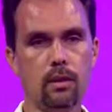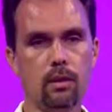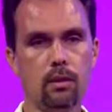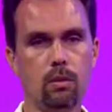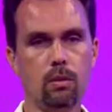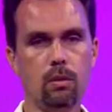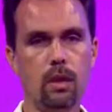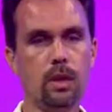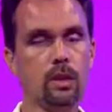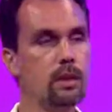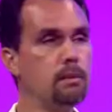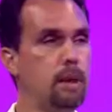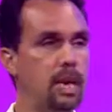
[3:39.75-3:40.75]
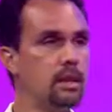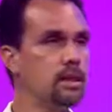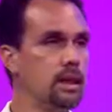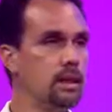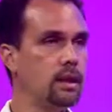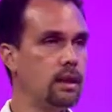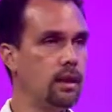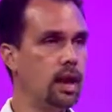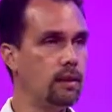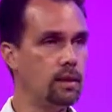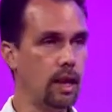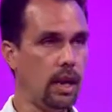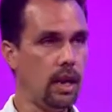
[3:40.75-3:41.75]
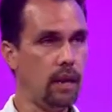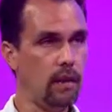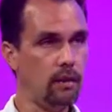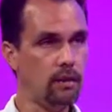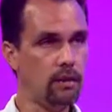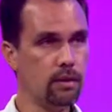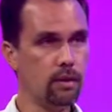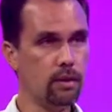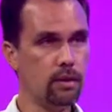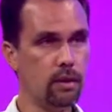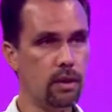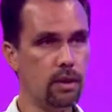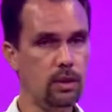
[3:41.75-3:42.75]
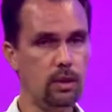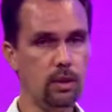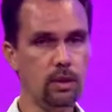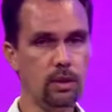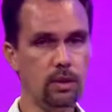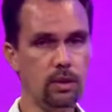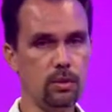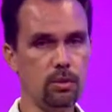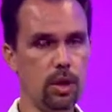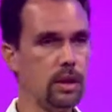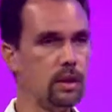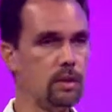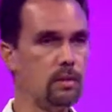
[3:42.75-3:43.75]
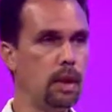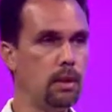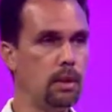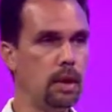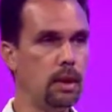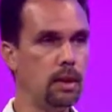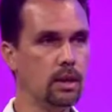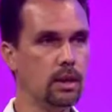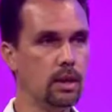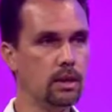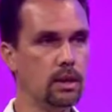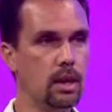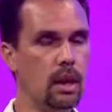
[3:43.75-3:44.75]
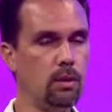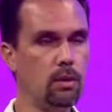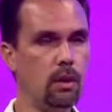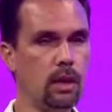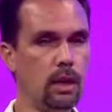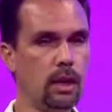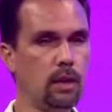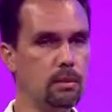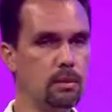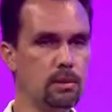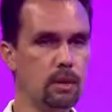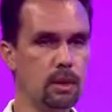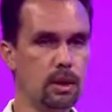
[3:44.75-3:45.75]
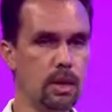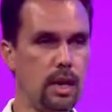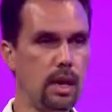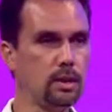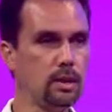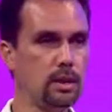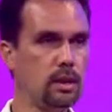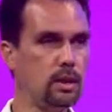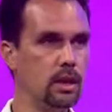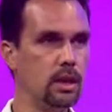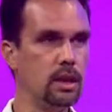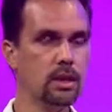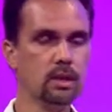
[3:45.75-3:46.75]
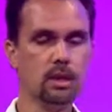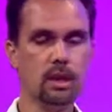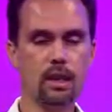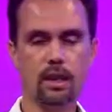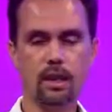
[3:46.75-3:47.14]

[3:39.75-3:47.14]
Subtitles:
what is the mindset that you have to have in order to practice Malama Aina. It's not one that comes really naturally to us.